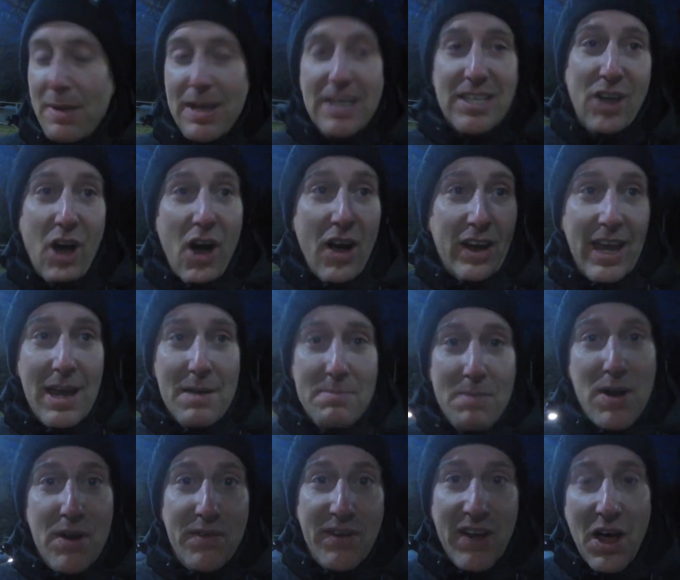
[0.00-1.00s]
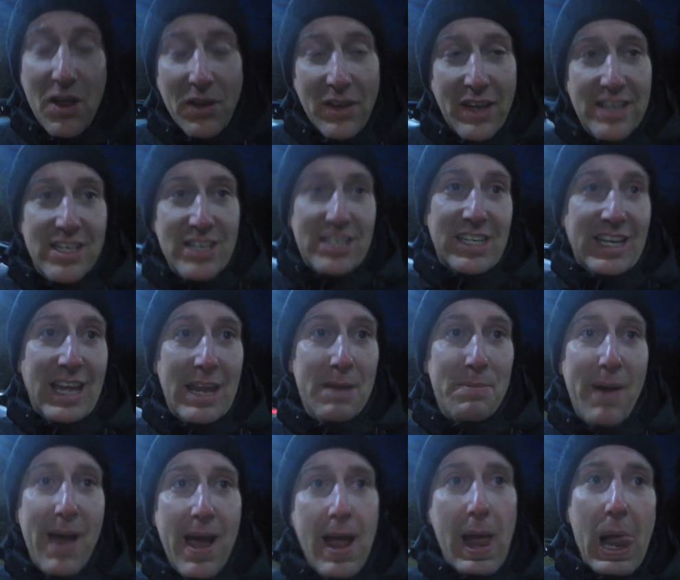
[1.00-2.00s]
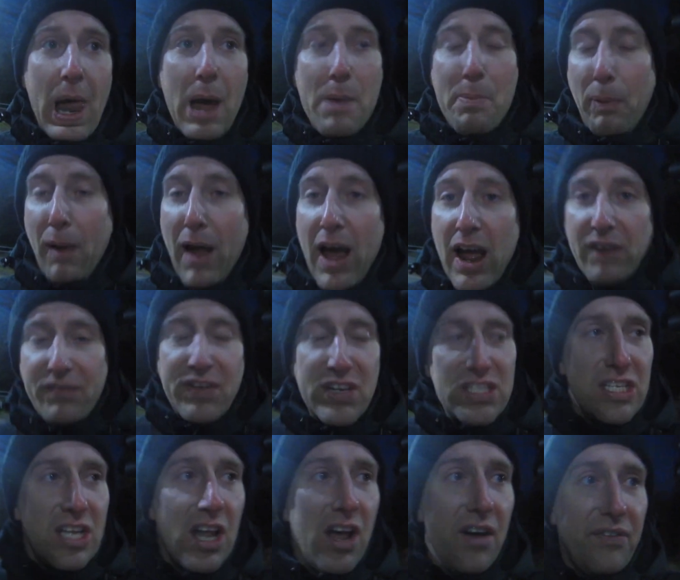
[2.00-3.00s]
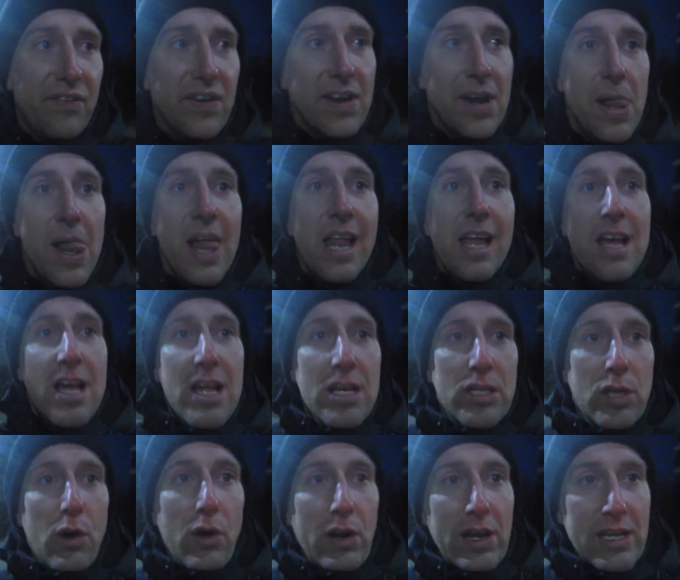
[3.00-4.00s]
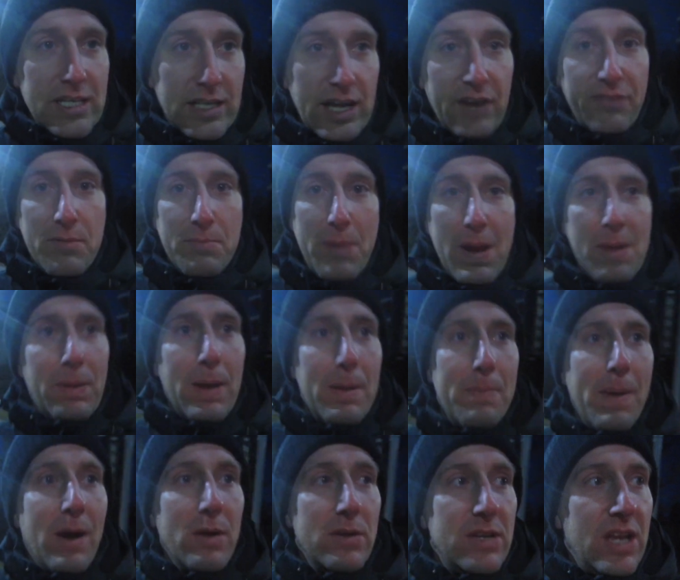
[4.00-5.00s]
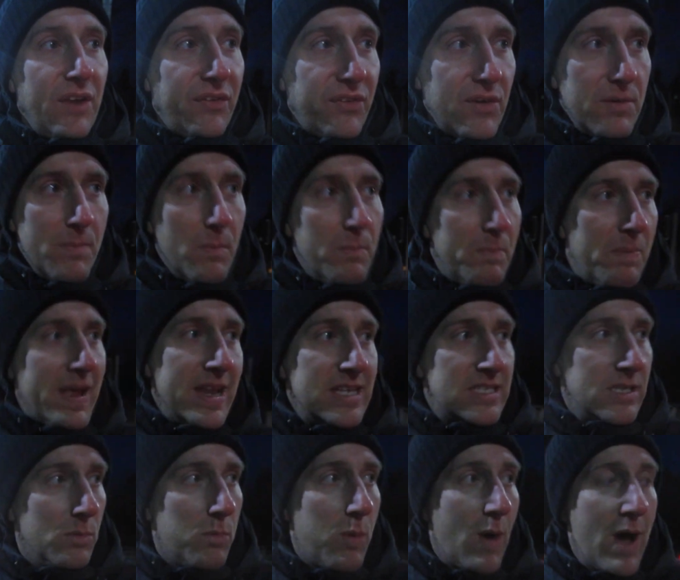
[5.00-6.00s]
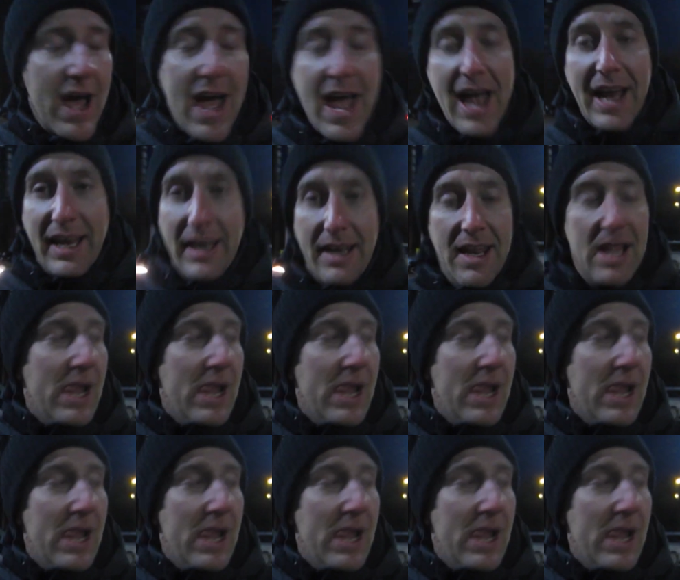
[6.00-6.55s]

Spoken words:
It's got to keep moving on and just keep applying for stuff and talking to different people about different bits of work,